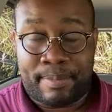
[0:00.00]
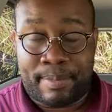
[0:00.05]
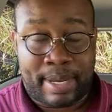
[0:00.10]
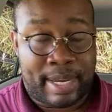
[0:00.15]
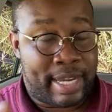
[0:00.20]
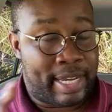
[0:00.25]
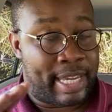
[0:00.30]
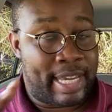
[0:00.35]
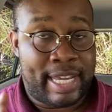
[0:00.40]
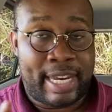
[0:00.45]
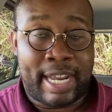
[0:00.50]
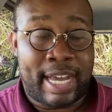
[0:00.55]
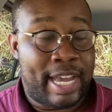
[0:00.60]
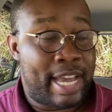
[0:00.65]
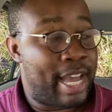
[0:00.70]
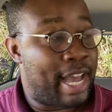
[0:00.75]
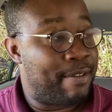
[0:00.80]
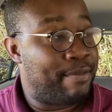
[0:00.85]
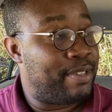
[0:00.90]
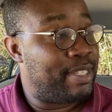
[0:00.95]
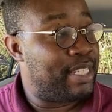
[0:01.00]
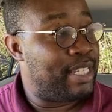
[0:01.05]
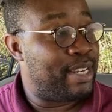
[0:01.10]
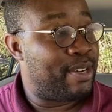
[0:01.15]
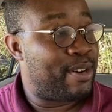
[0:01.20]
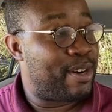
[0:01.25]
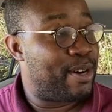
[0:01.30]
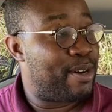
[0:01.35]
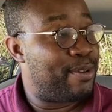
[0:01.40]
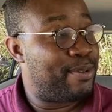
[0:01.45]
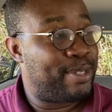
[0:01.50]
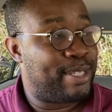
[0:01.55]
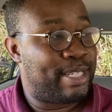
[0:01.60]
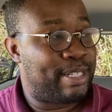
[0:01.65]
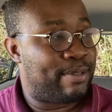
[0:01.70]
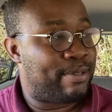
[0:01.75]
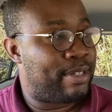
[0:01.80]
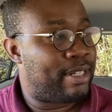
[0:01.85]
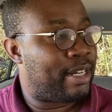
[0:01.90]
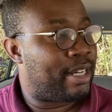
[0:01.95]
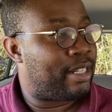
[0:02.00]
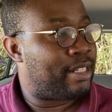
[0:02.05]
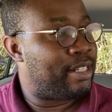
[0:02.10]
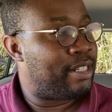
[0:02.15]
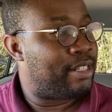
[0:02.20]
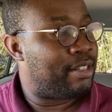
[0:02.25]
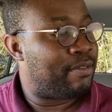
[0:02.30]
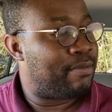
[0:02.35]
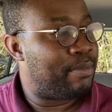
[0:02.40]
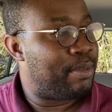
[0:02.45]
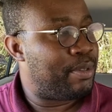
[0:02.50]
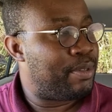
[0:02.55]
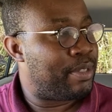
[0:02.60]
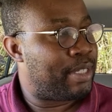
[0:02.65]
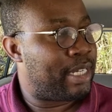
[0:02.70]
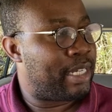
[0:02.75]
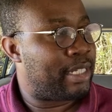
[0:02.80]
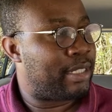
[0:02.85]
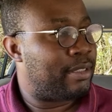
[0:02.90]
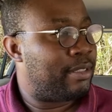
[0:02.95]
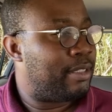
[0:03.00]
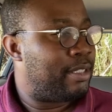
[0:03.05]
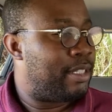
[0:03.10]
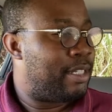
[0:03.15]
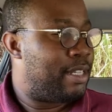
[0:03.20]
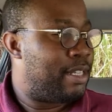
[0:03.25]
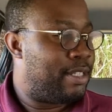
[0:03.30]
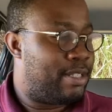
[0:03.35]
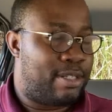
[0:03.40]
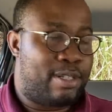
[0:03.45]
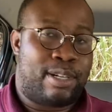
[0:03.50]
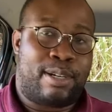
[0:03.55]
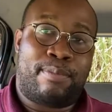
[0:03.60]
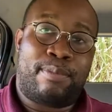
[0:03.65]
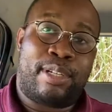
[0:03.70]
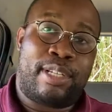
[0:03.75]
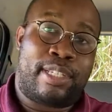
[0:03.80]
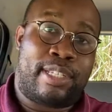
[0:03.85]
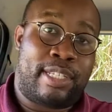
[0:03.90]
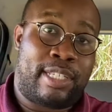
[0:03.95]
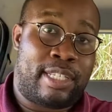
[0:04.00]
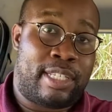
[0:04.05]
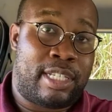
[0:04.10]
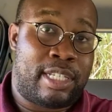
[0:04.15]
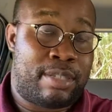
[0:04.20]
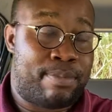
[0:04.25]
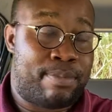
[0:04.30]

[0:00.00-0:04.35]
Again, I have zero knowledge of music, so this is just